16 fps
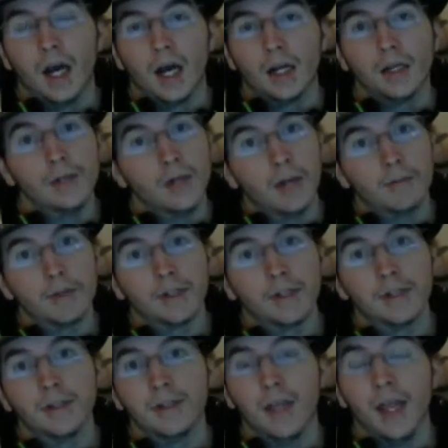
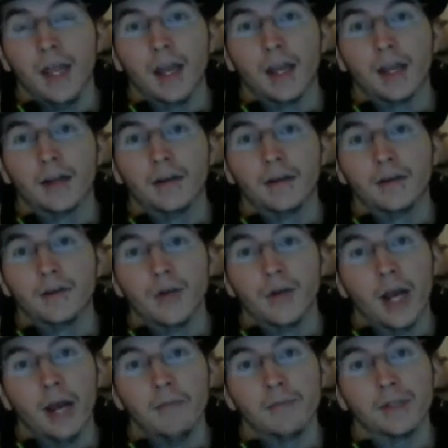contraptions and
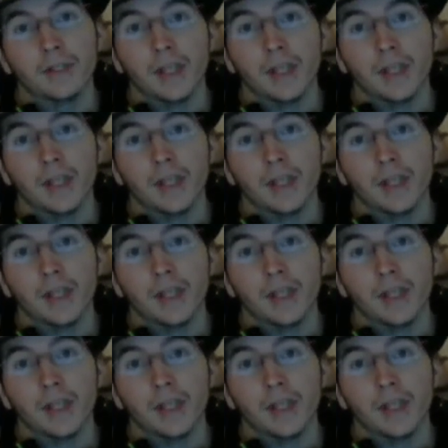traps